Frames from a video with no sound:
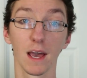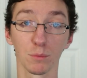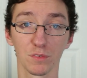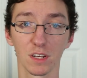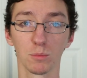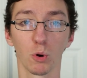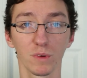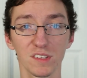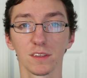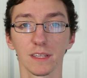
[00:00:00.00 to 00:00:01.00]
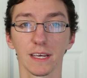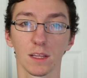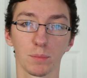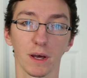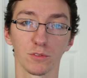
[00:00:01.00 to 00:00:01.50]
and we've seen it more recently at
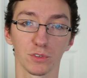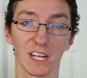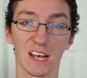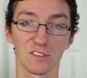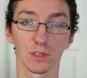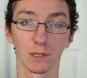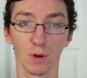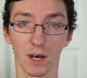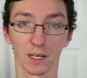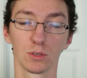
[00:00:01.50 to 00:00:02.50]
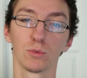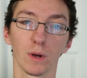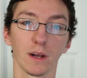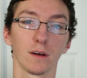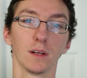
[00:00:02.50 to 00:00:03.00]
the Battle for Casterly Rock,
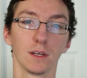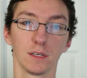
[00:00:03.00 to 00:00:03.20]
where